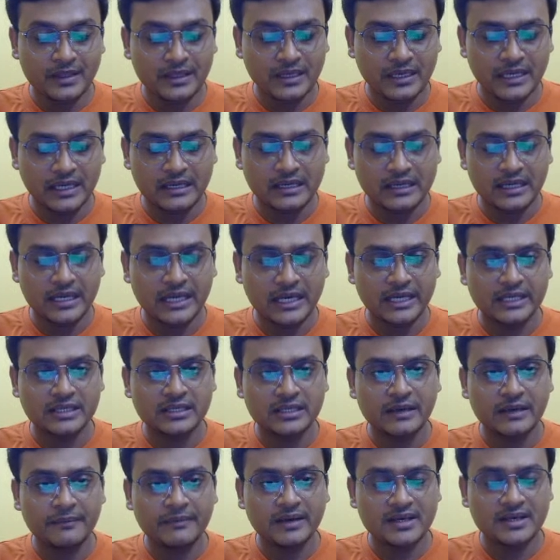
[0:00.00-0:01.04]
And I
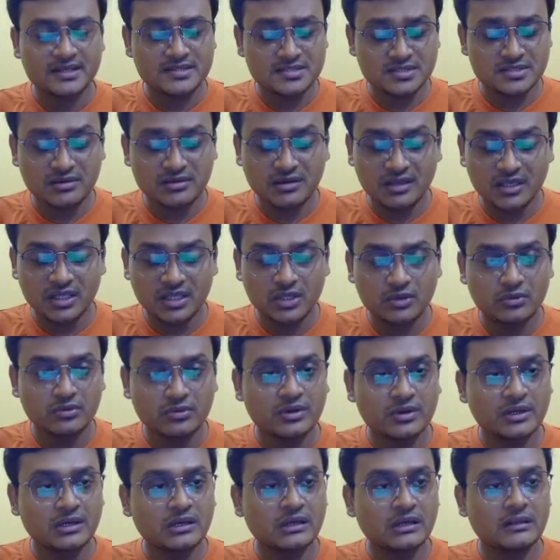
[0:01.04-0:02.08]
am assuring
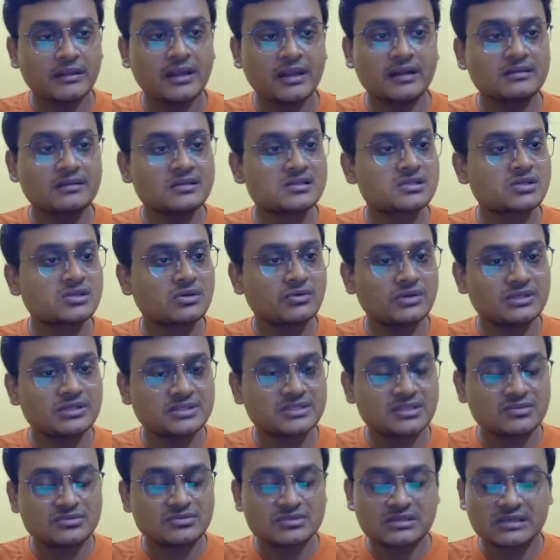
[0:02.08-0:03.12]
you that these
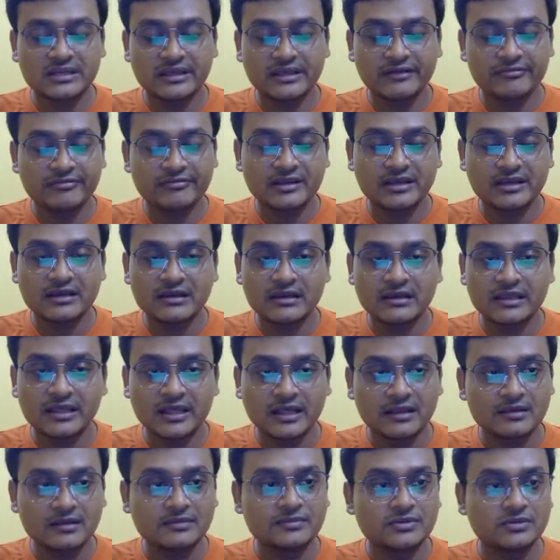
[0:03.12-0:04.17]
questions will
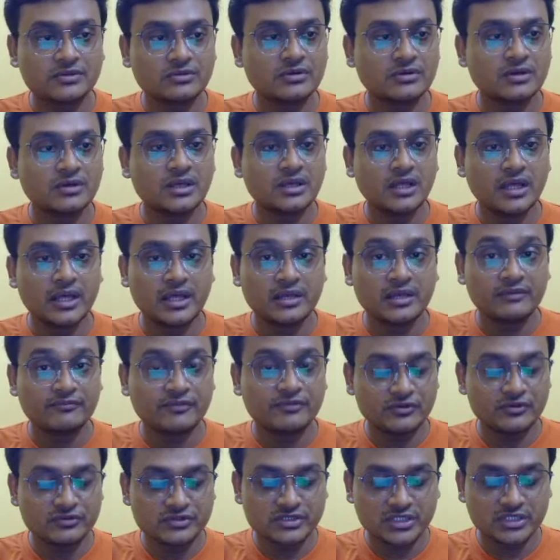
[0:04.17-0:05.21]
definitely help you in
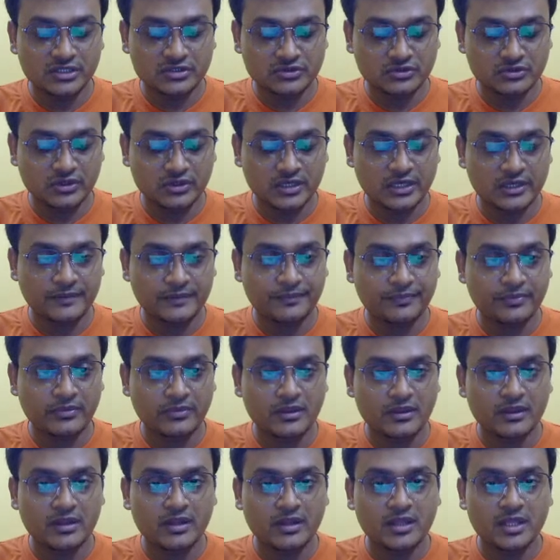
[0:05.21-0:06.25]
future. Okay,
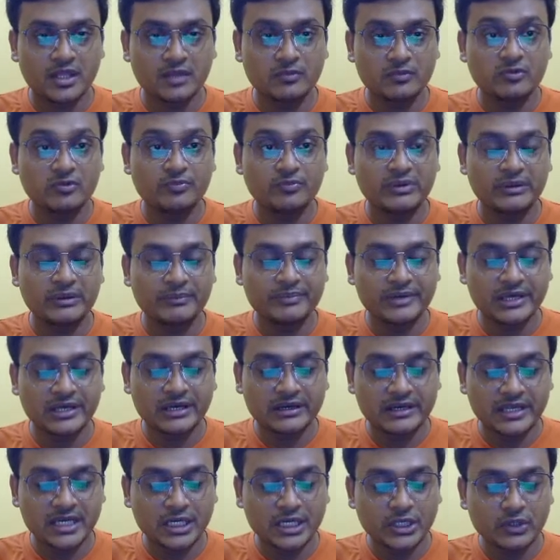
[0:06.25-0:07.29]
if you
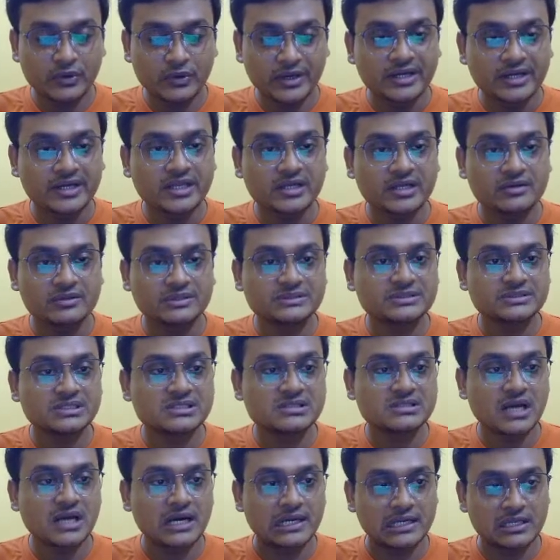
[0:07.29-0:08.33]
prepare daily 20
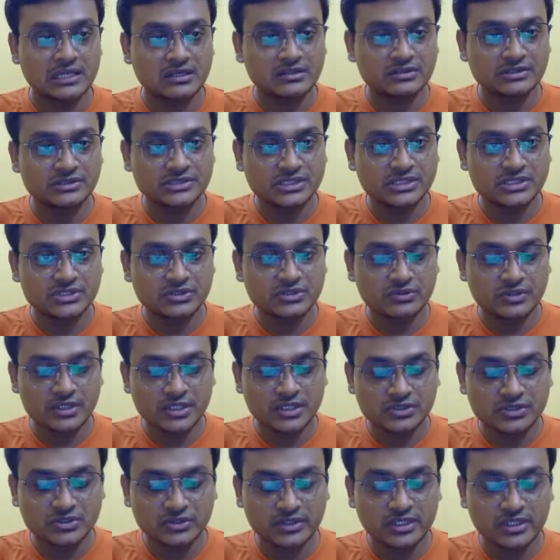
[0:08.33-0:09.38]
questions, 30 questions,
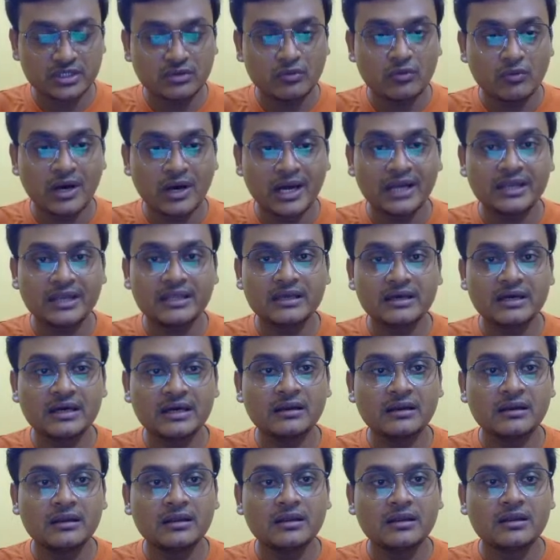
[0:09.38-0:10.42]
okay, so in 1
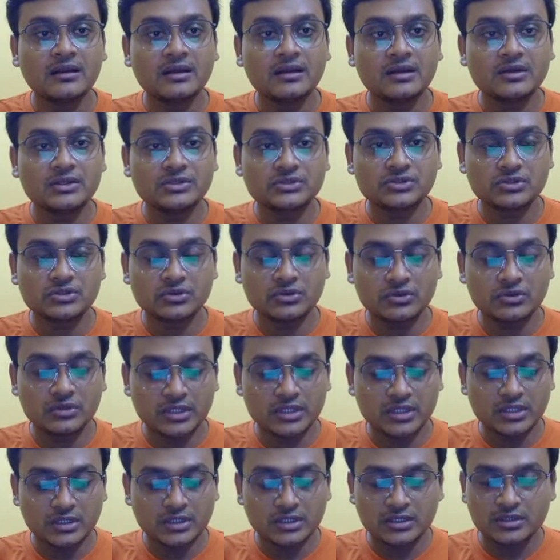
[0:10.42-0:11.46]
year, so